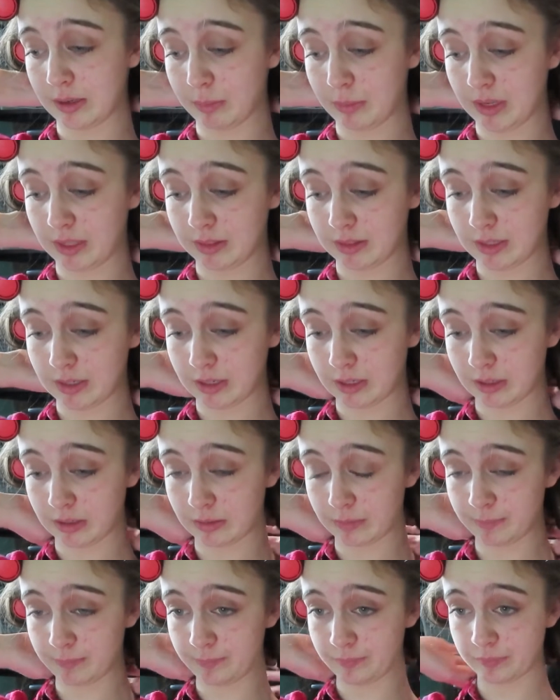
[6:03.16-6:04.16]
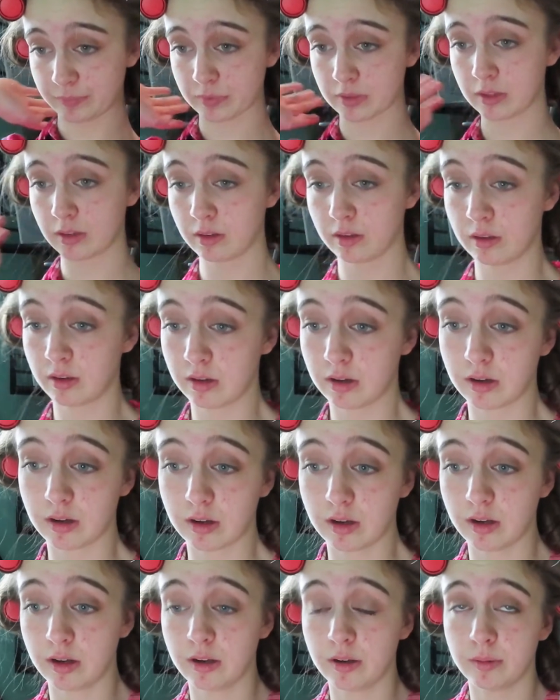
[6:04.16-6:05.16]
I made there.
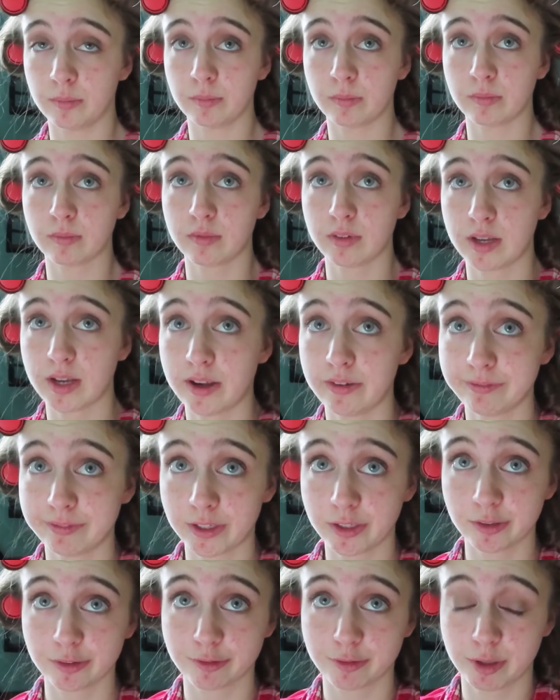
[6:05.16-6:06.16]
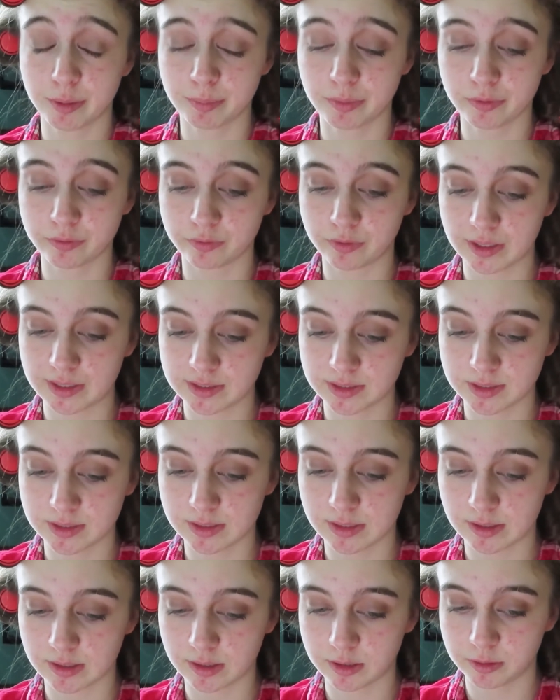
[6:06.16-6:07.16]
I found a group of friends
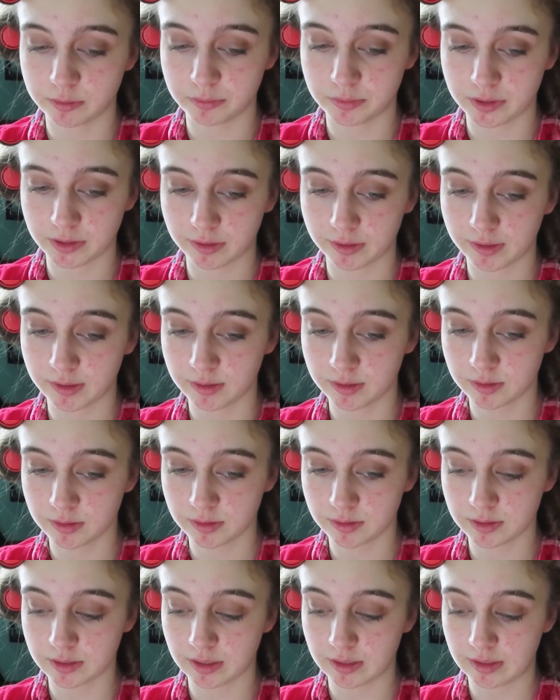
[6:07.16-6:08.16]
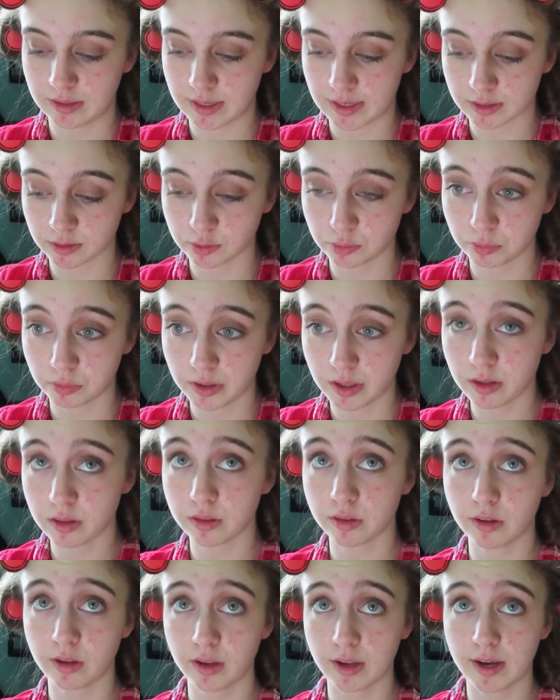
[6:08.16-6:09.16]
that I really connect with
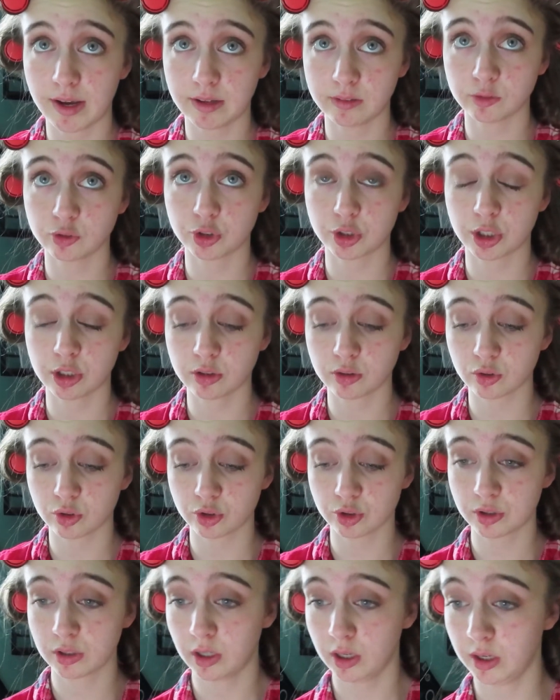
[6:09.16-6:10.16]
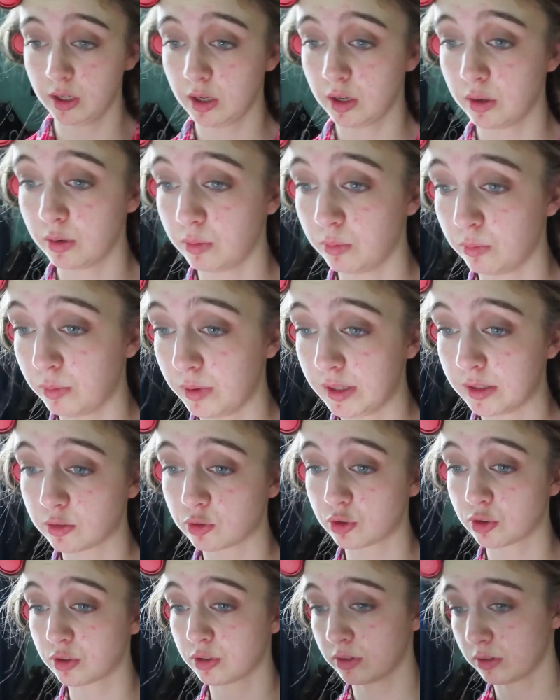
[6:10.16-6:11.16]
at church,
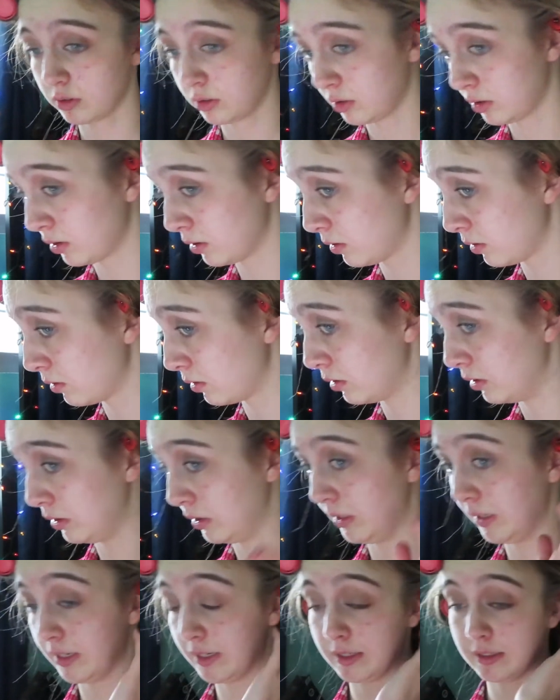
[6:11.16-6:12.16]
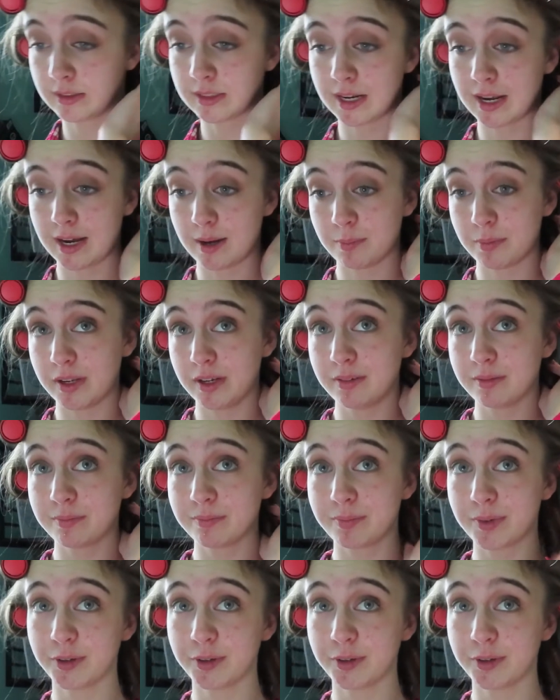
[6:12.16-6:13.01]
which didn't happen